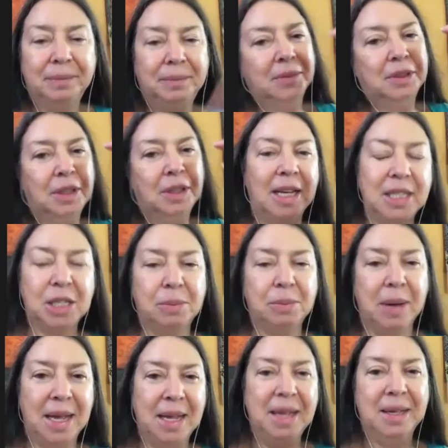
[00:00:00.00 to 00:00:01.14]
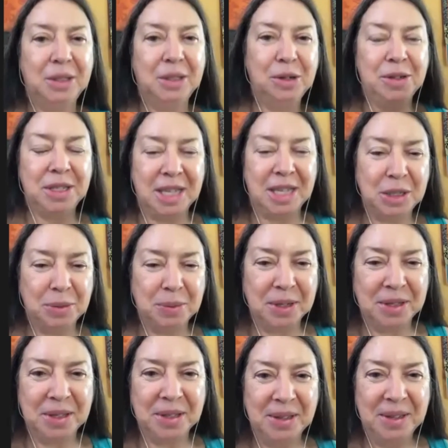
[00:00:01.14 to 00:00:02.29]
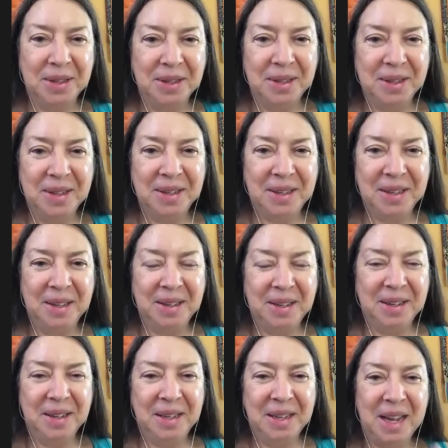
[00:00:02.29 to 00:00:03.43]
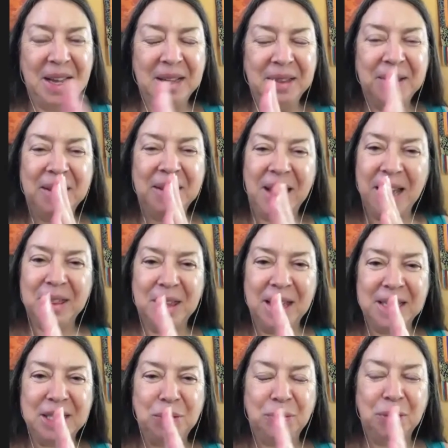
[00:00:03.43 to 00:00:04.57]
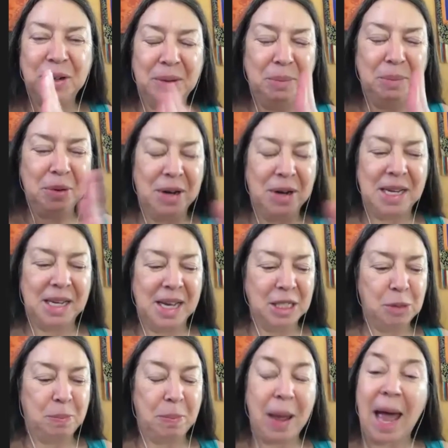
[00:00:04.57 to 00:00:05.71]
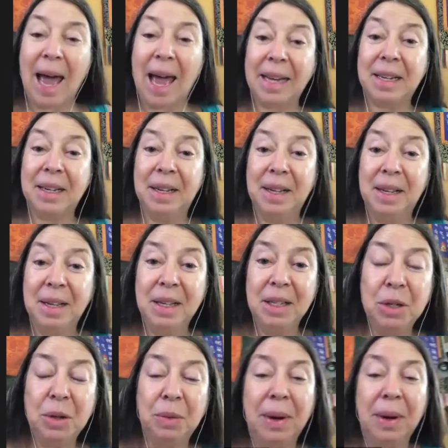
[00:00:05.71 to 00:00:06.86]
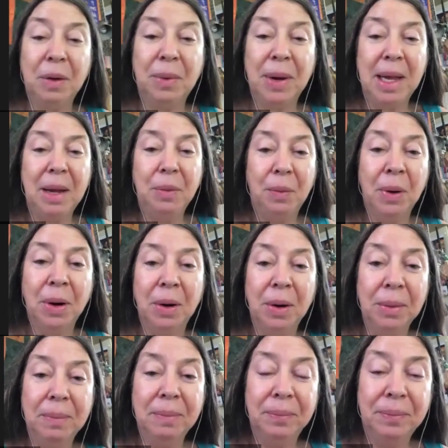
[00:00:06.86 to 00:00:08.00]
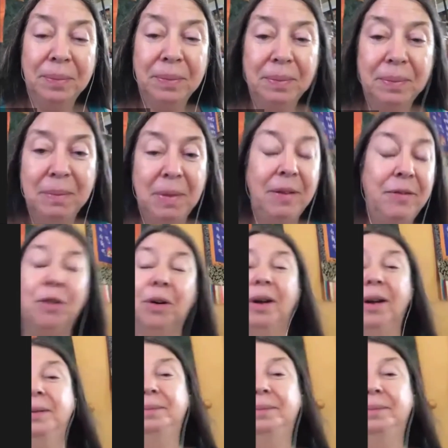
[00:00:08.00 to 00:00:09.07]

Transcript: So that's my 2 cents worth. And yeah, thanks for bringing us back to where we were before.